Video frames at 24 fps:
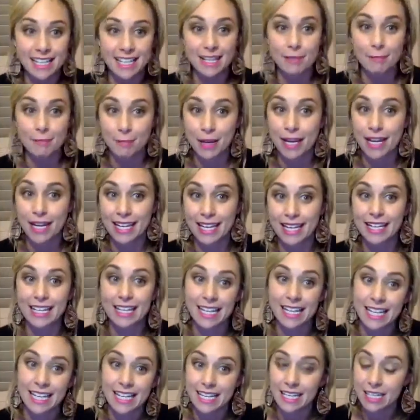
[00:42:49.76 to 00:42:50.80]
but
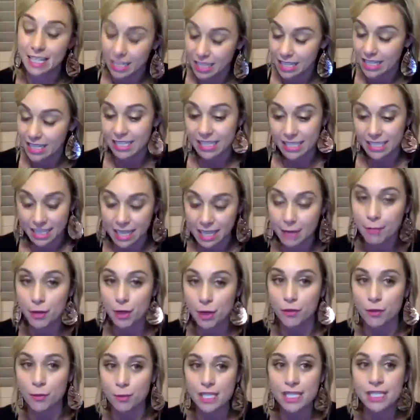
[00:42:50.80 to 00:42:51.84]
it is keeping you
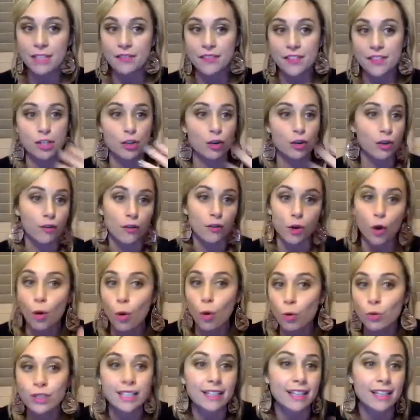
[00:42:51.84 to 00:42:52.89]
from seeing stuff, if you're
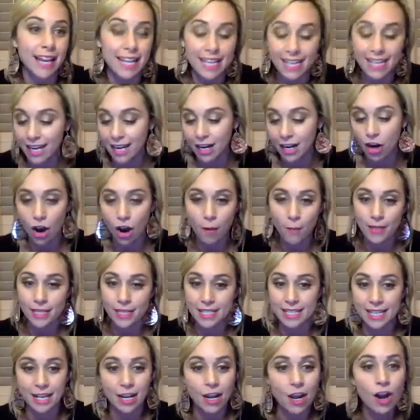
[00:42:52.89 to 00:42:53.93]
only liking and
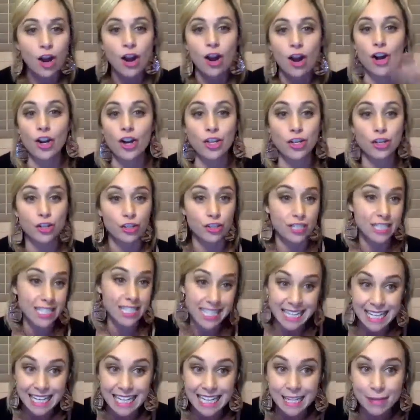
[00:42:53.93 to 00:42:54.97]
commenting on your
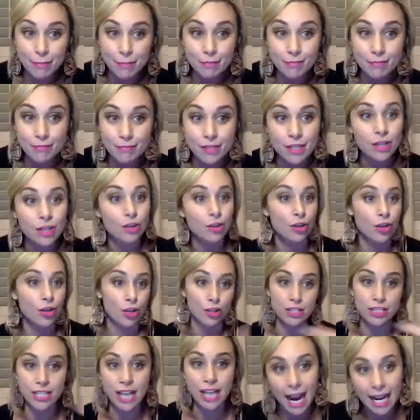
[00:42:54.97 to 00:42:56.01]
team or your
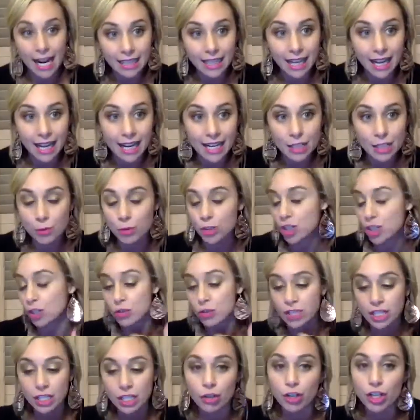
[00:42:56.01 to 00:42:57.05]
sidelines, which you
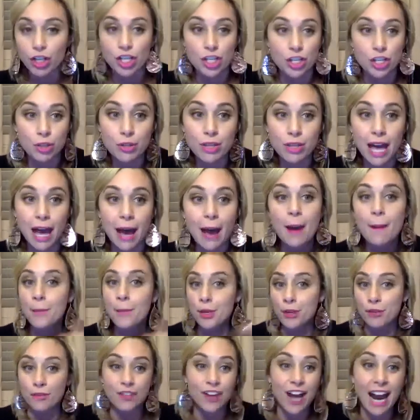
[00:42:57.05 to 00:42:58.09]
still can do that, but
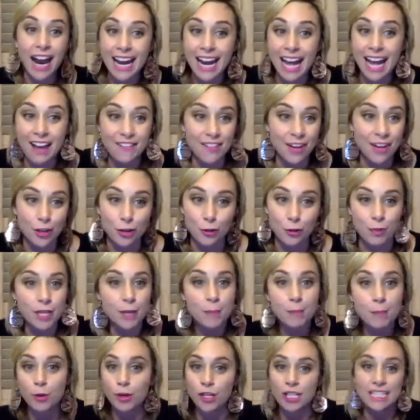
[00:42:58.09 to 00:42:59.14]
you've got to have other
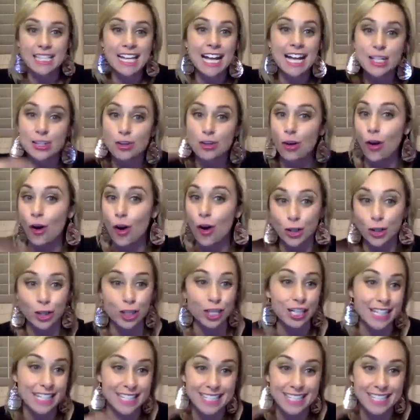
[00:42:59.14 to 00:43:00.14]
people because that's all you're going to